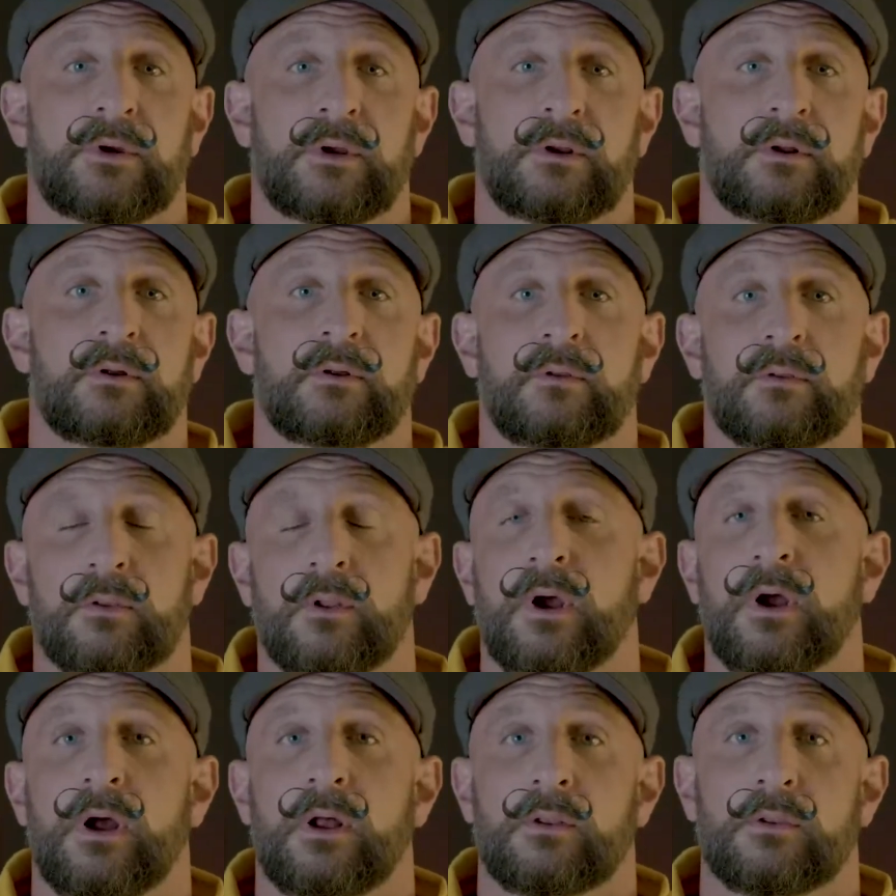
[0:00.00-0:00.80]

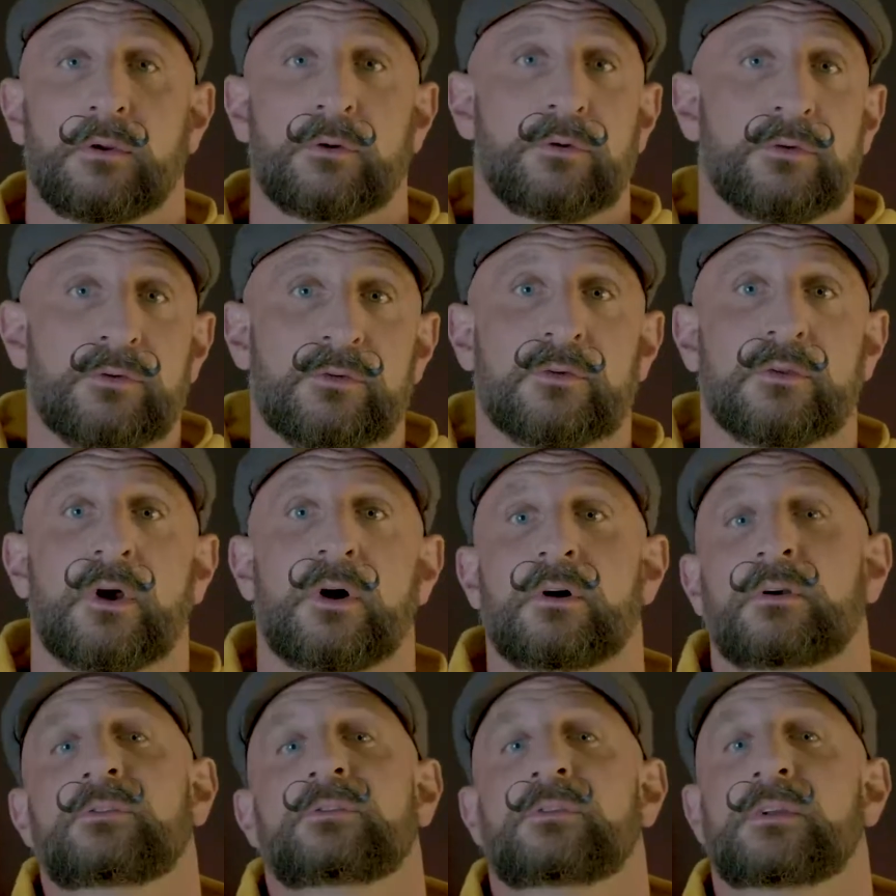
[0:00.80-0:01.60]
loose
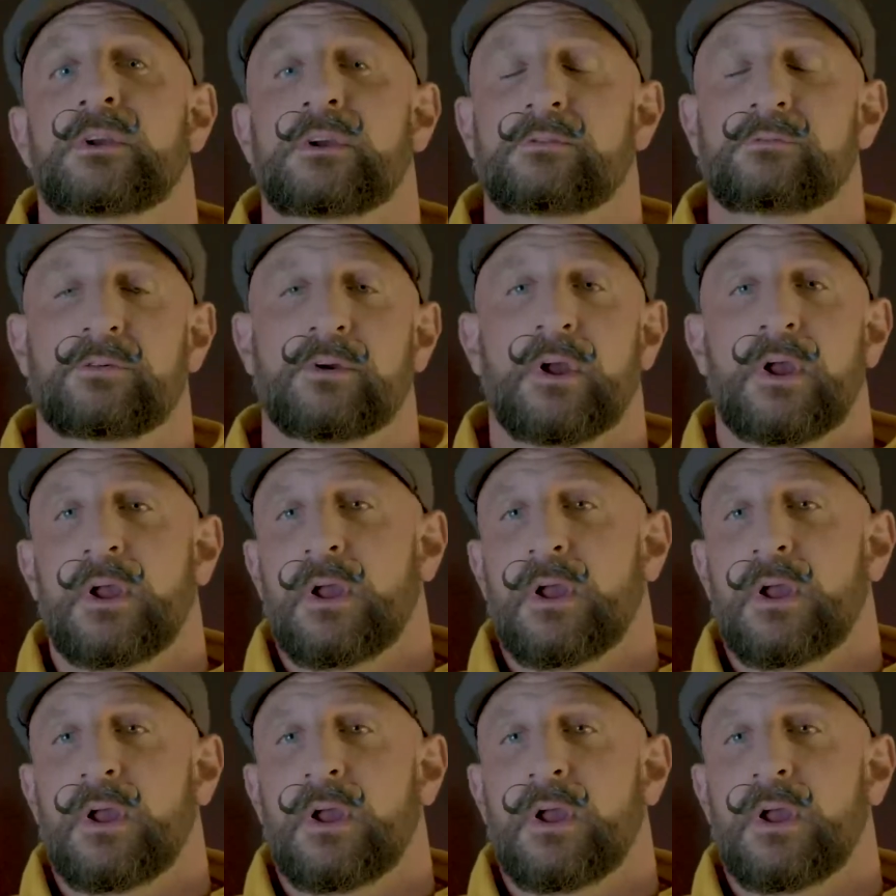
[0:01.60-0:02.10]
long sleeve